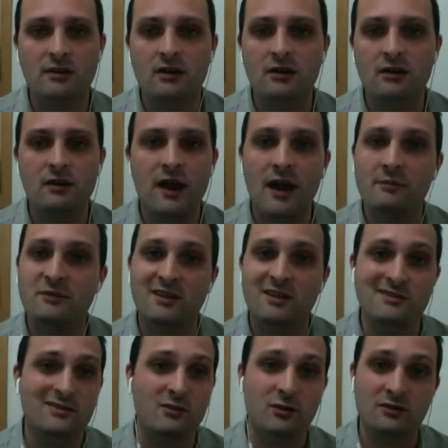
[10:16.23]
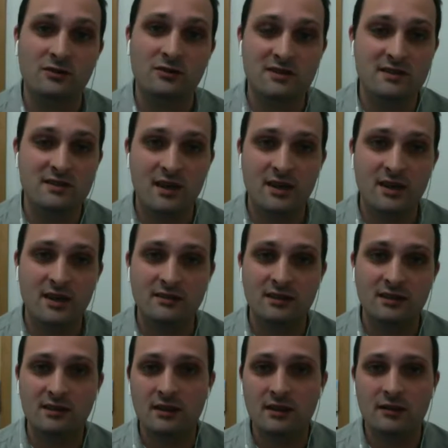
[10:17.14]
app doesn't look distinct
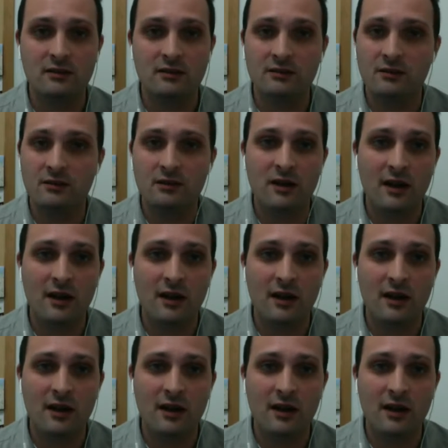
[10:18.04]
and they're not